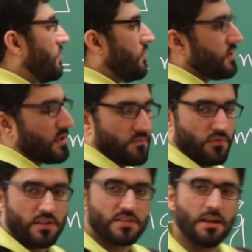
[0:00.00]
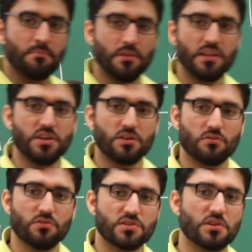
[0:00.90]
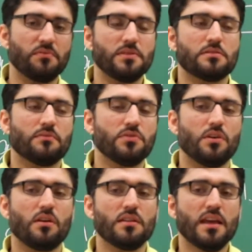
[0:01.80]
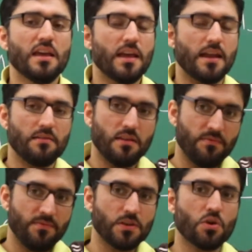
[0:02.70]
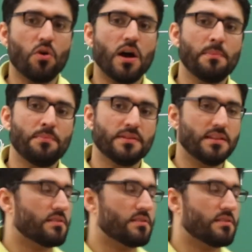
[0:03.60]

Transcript: on the, for example, here on the surface of the earth, and if we go up, this